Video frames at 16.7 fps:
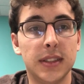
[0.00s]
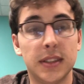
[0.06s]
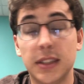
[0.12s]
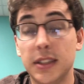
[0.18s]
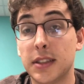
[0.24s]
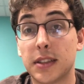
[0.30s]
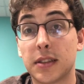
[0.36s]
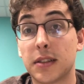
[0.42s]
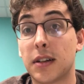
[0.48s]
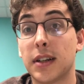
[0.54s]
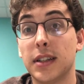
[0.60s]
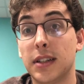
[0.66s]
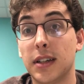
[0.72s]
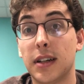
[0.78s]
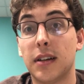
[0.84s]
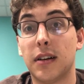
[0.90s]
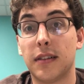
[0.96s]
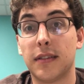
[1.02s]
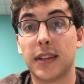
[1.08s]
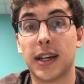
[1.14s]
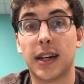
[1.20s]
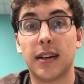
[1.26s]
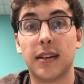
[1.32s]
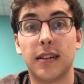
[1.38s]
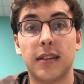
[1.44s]
Jesus has already done all of
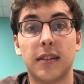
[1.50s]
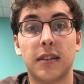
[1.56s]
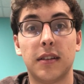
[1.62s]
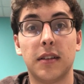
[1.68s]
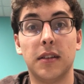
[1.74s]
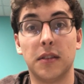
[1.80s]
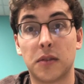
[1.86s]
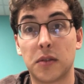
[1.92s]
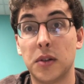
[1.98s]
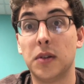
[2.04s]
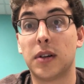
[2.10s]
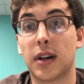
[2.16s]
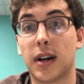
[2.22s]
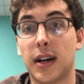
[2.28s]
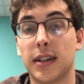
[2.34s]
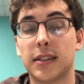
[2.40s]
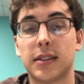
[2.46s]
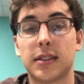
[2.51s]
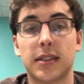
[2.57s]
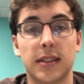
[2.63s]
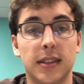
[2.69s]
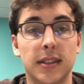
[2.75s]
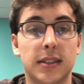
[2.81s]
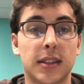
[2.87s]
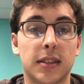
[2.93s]
that. And through Christ,
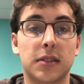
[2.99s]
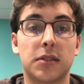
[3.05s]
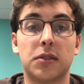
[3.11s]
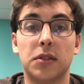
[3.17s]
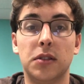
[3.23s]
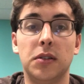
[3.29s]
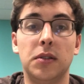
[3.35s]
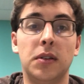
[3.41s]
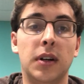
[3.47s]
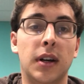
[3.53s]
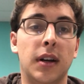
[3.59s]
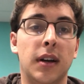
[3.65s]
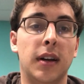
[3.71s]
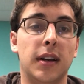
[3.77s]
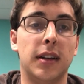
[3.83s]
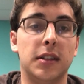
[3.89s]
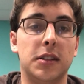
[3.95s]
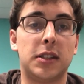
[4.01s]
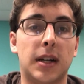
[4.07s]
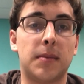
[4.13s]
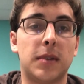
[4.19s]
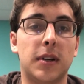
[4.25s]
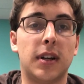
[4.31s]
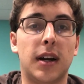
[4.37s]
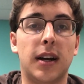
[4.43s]
and he says in
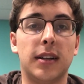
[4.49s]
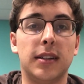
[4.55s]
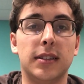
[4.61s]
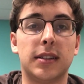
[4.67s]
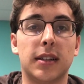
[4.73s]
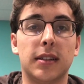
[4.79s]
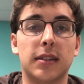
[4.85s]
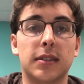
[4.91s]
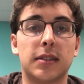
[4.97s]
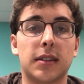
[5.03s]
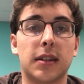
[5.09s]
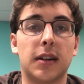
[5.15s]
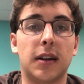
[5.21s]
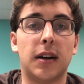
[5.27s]
chapter 9, he says,